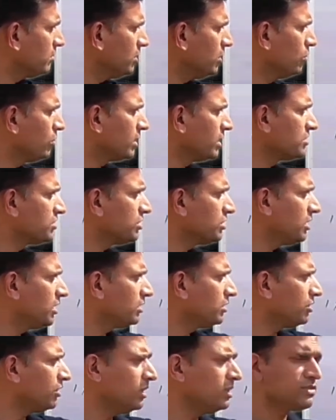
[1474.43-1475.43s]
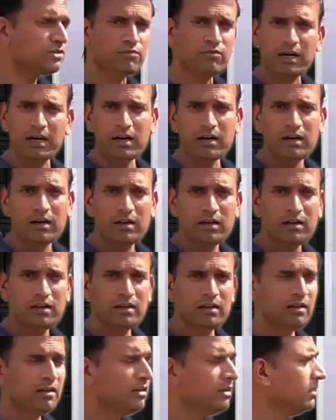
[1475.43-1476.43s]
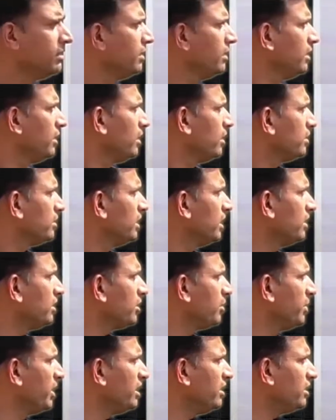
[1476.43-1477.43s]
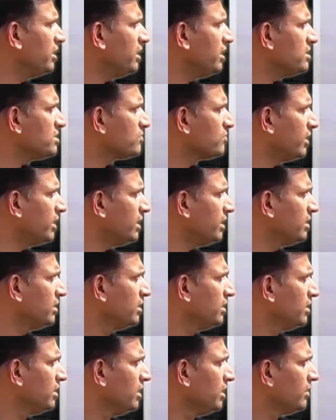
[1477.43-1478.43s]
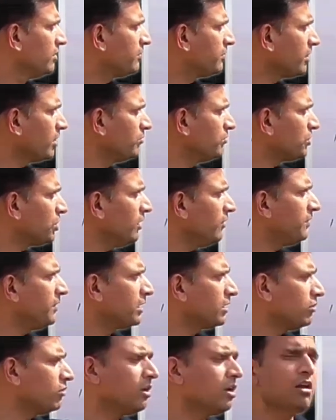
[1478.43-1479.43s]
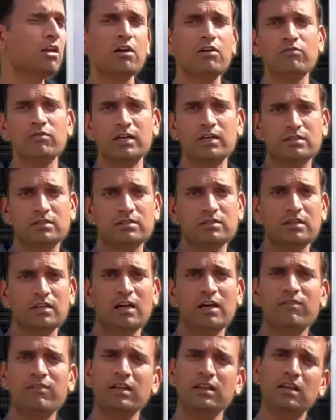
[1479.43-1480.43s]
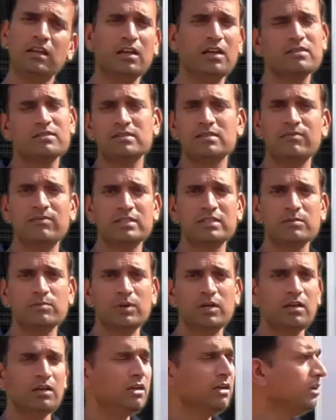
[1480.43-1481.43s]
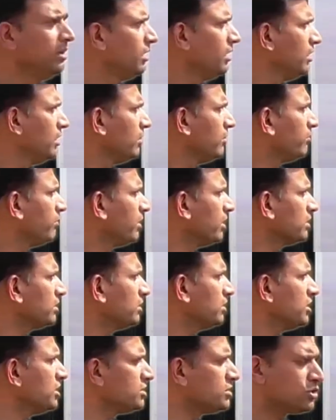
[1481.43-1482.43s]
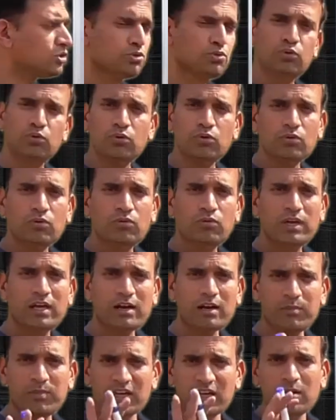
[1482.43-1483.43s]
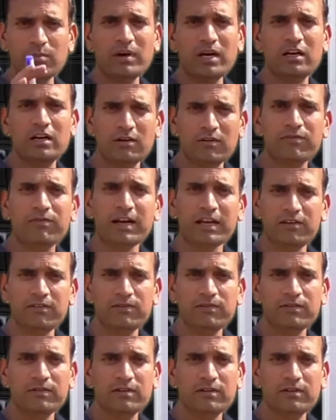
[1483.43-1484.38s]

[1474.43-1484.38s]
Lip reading: you consider 3 square, then remainder is what? From 3 factorial onwards, everything is divisible. For this 2, we are having remainder 5.